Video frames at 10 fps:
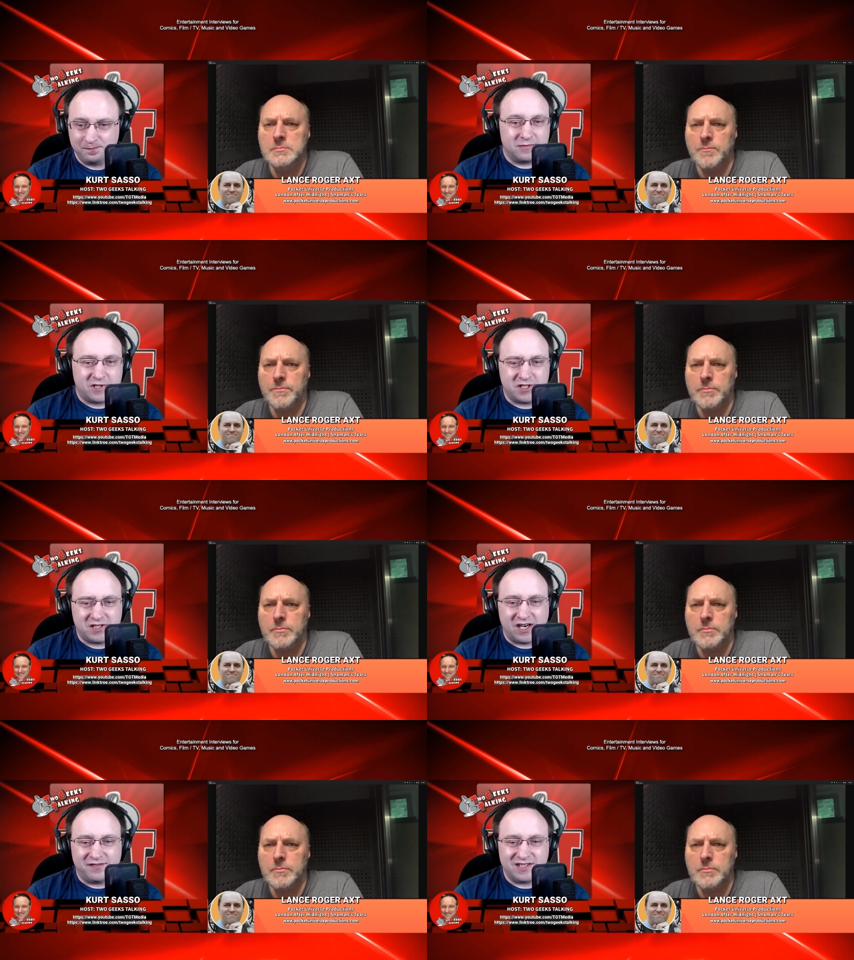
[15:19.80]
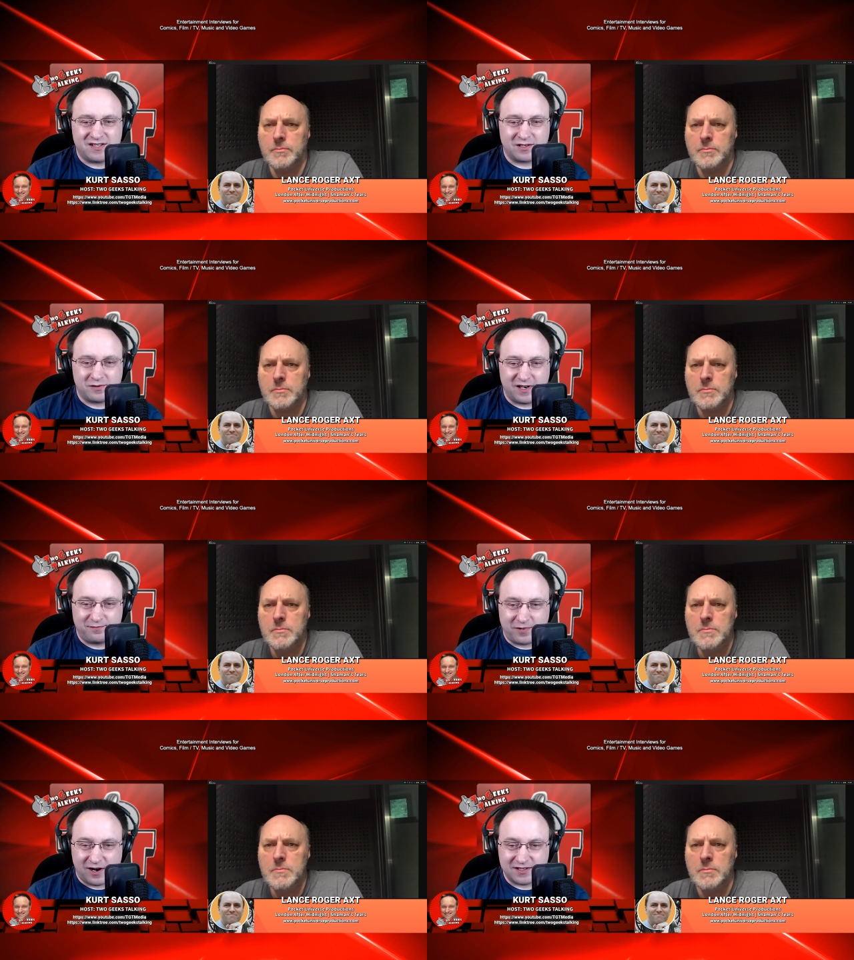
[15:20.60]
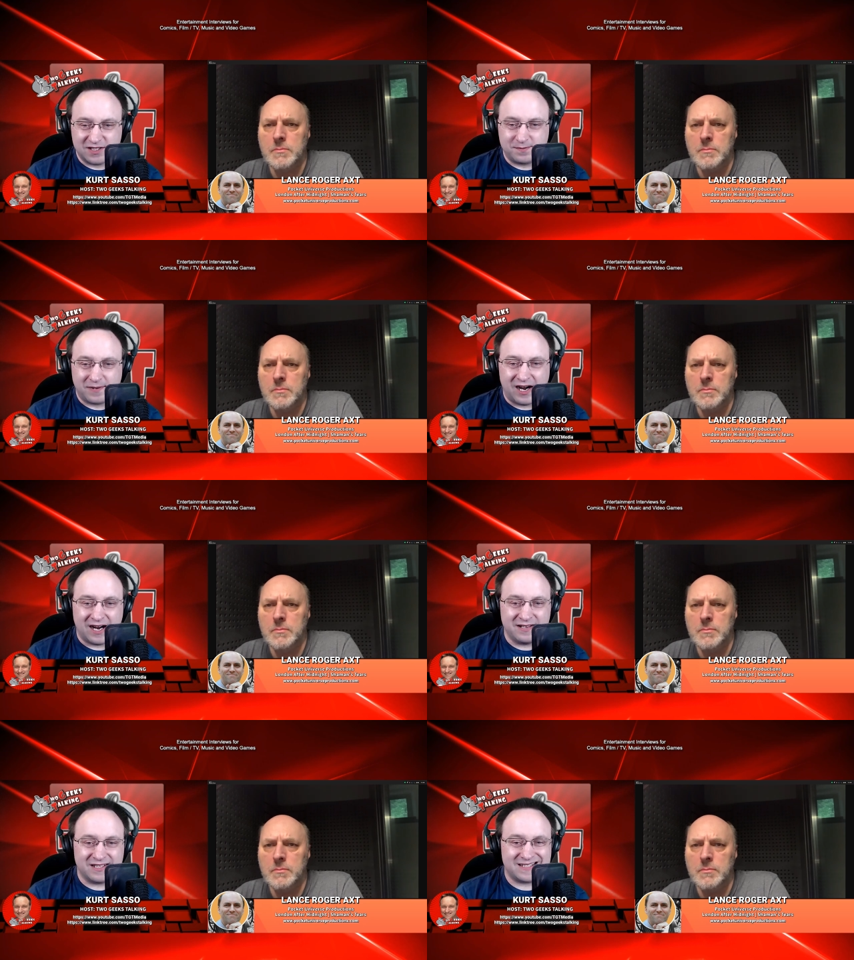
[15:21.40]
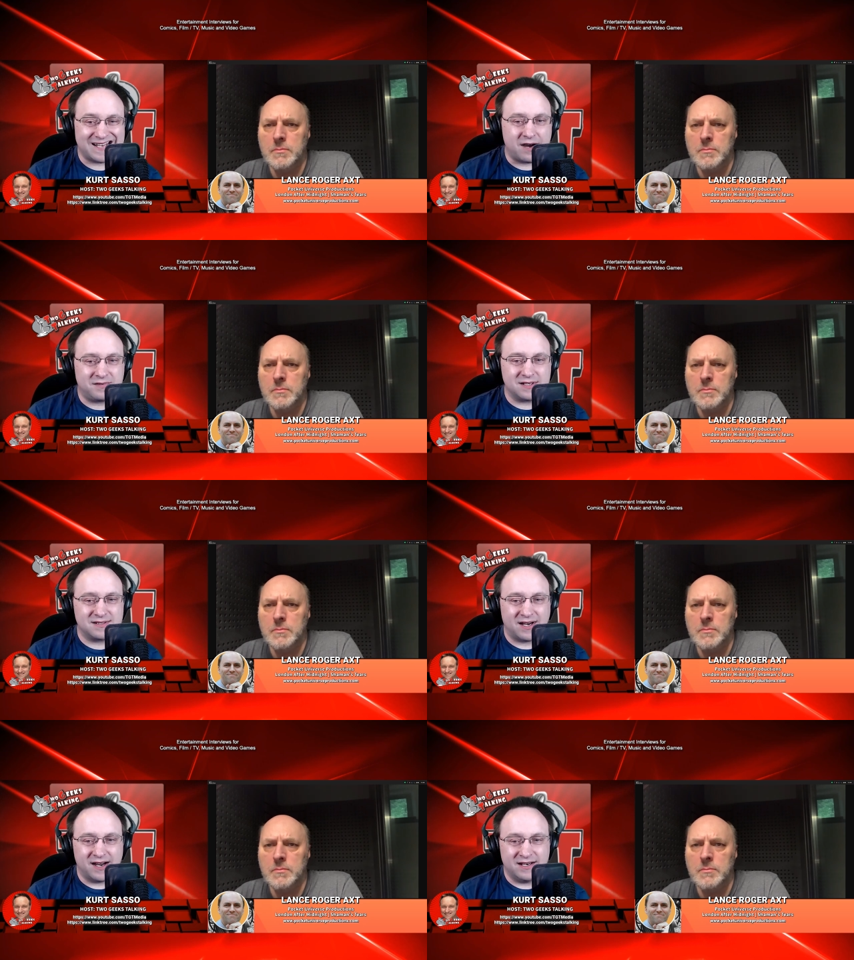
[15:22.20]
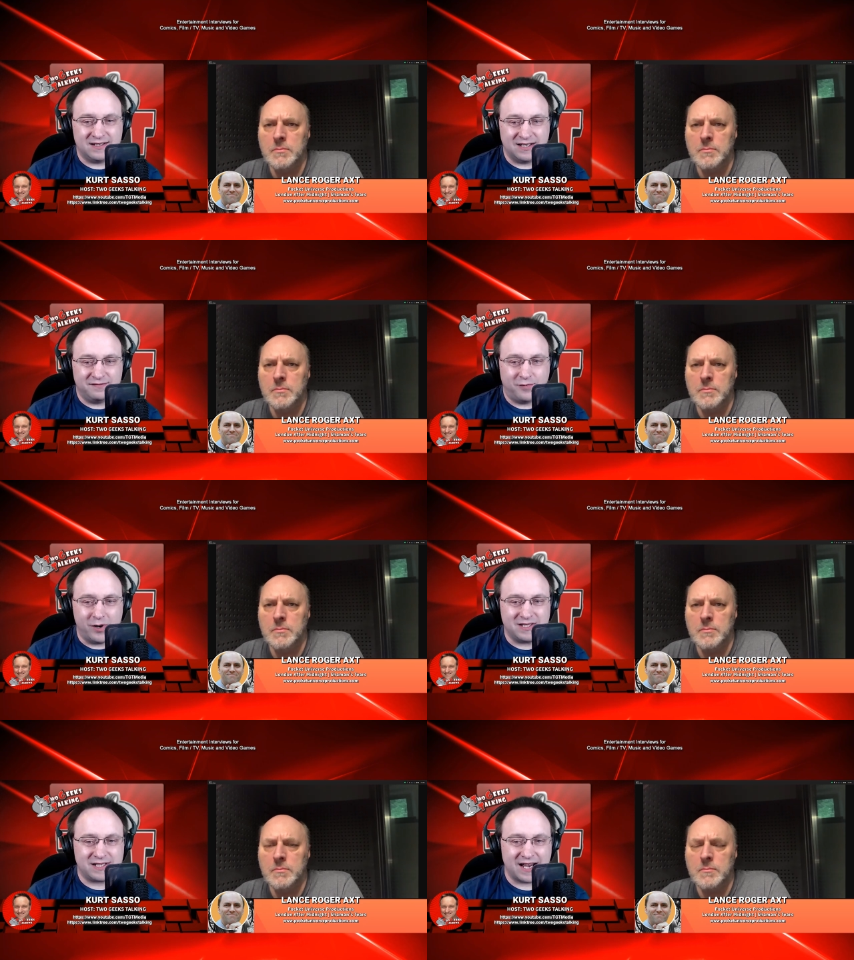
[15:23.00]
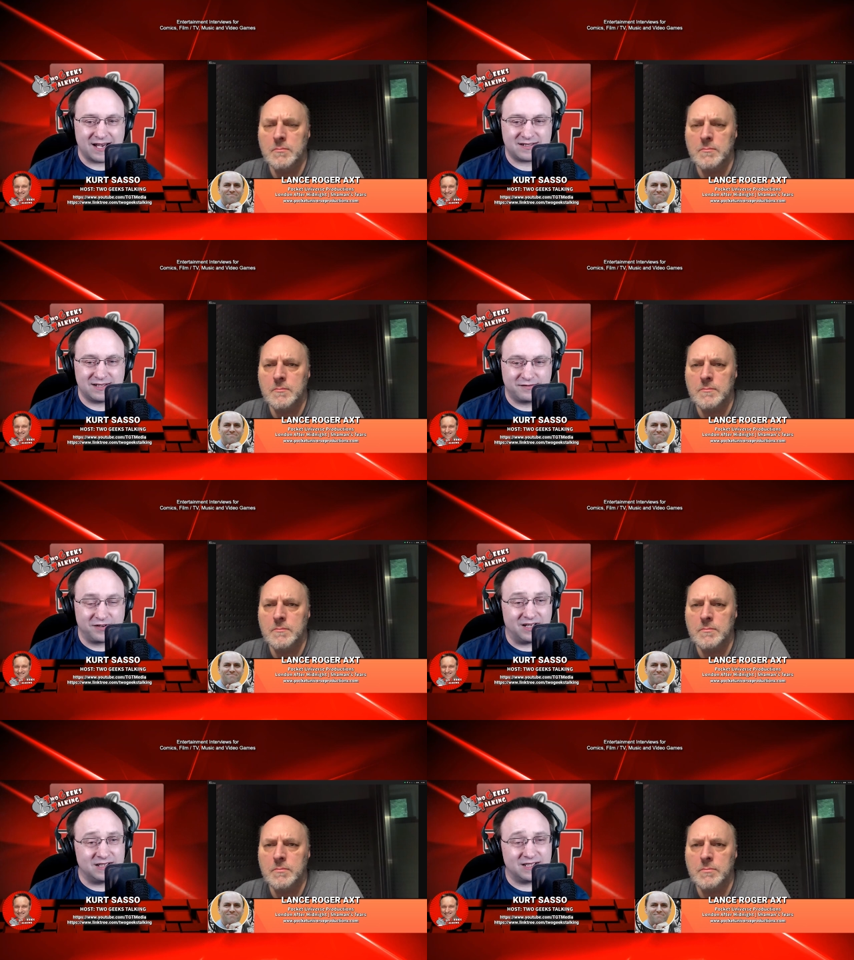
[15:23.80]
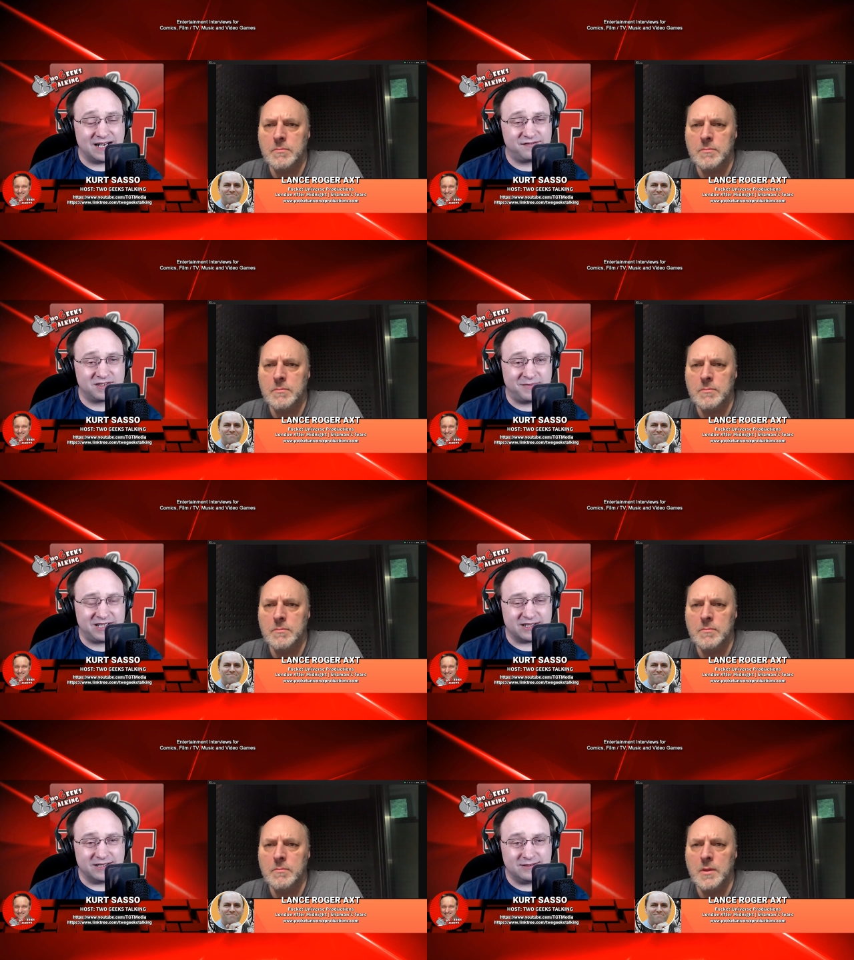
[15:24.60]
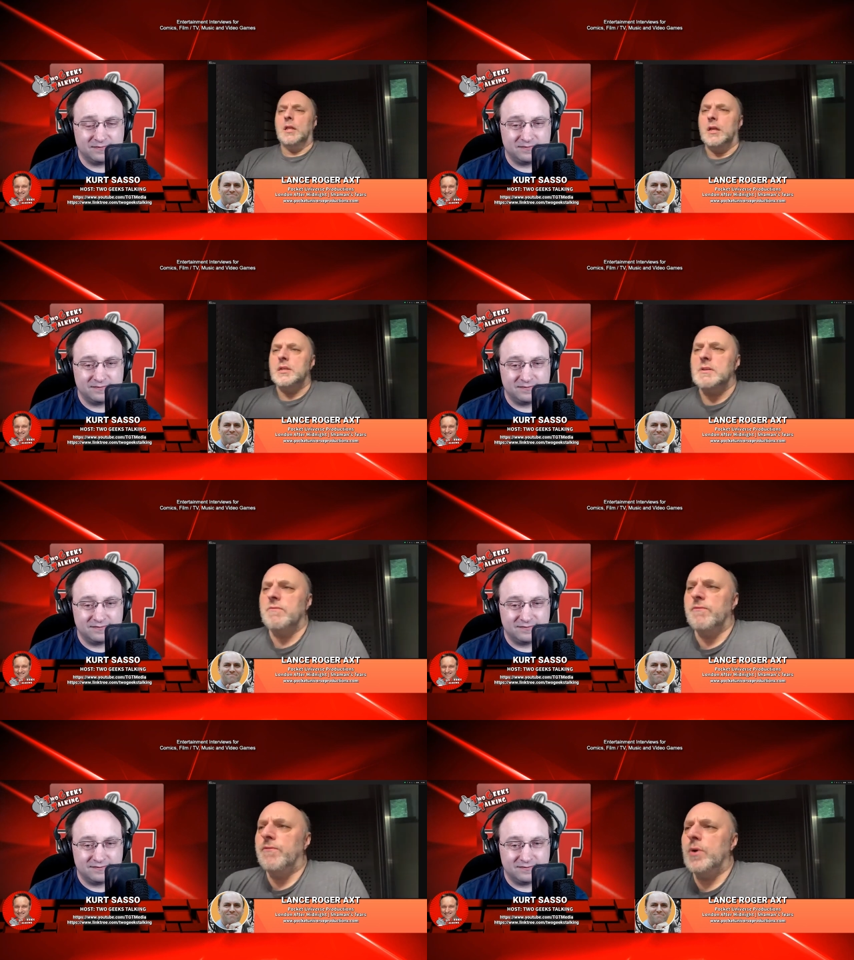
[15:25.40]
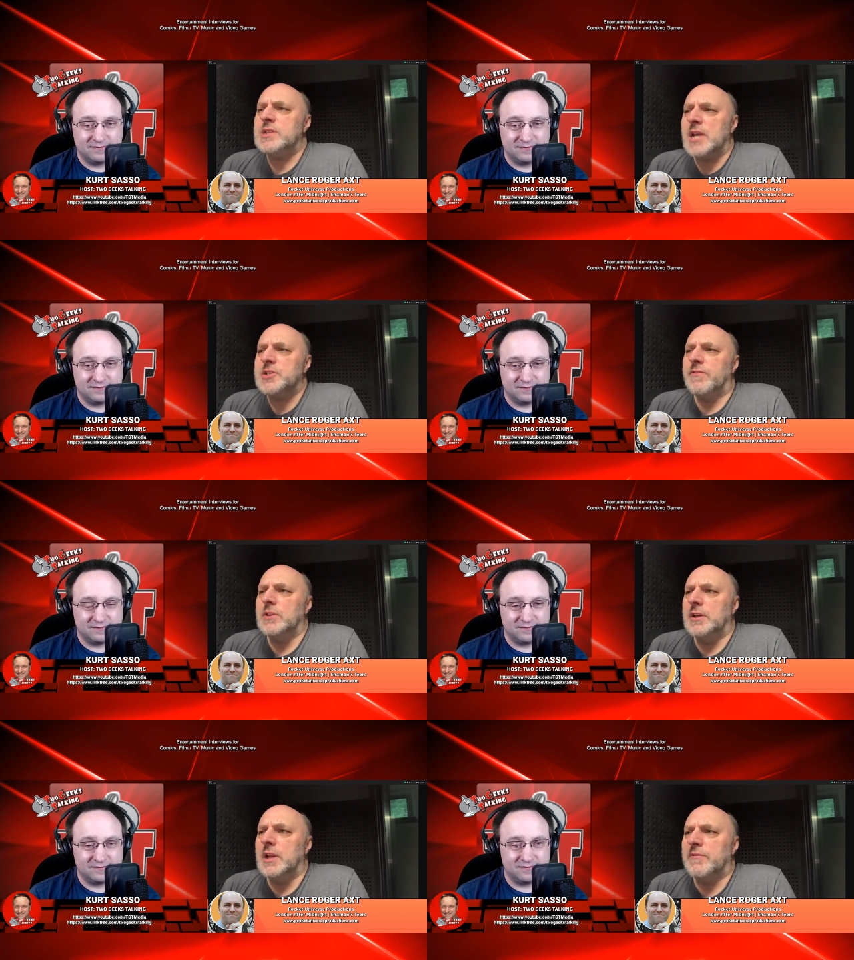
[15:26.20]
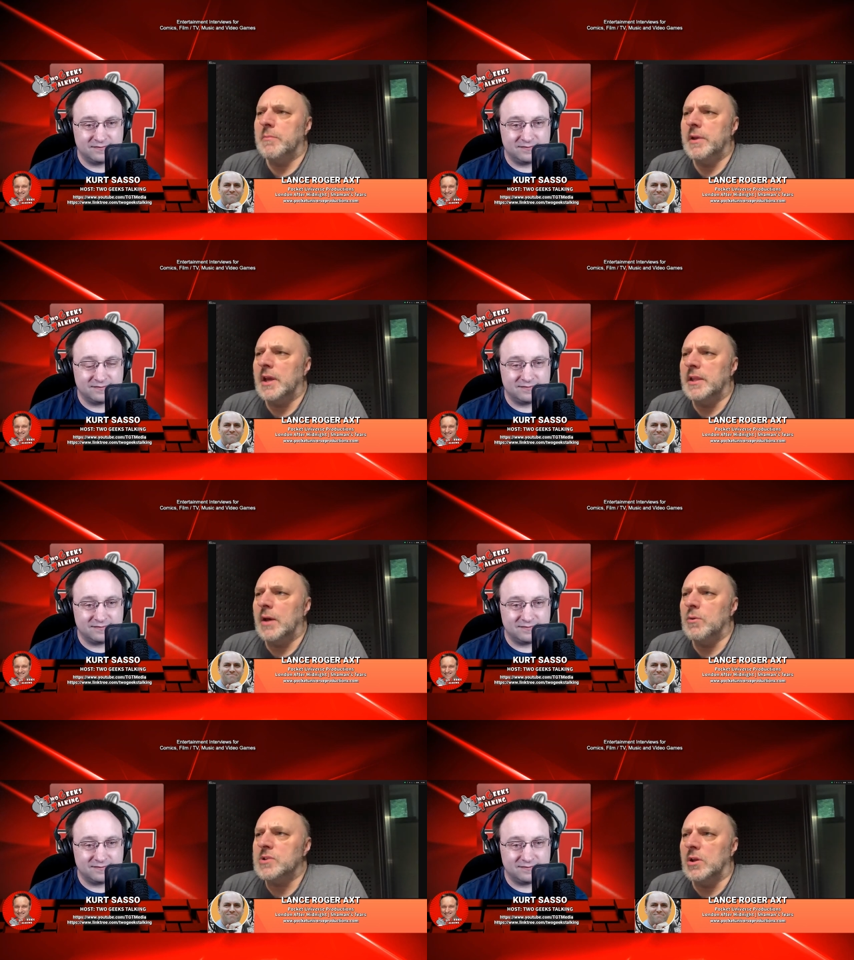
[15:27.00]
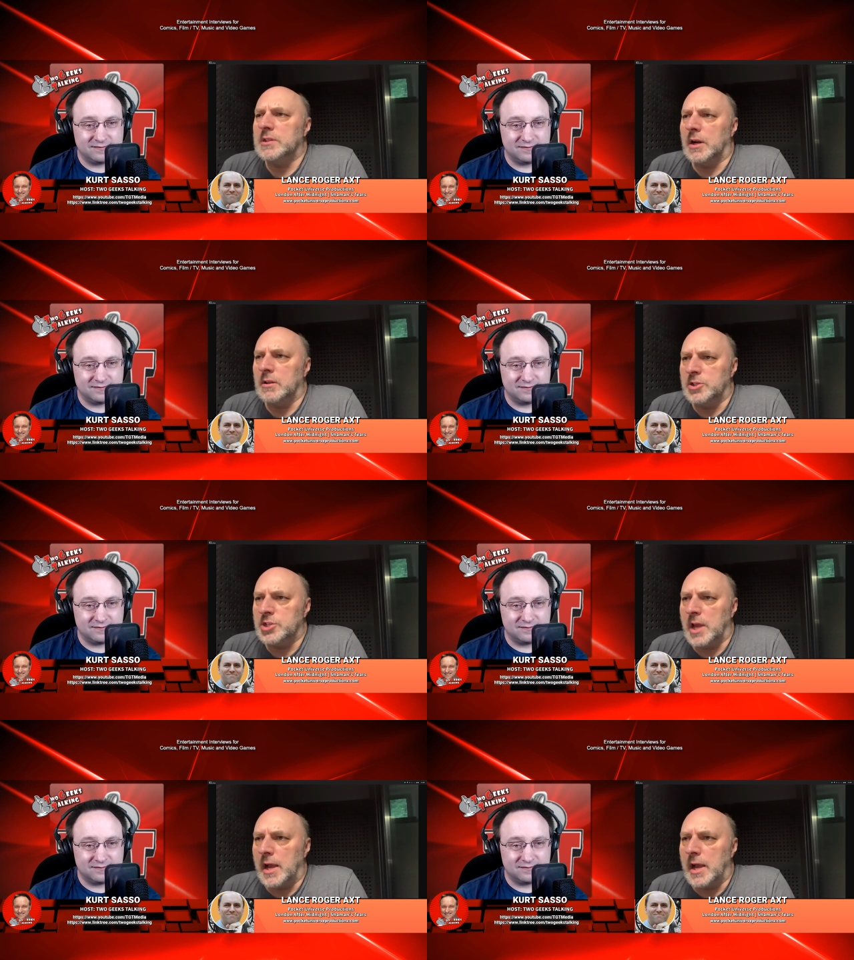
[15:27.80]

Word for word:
Speaker 1: Could you delve into the creative process behind the sound design and voice casting for London After Midnight?
Speaker 2: Voice casting for London After Midnight, that was all entirely Jack.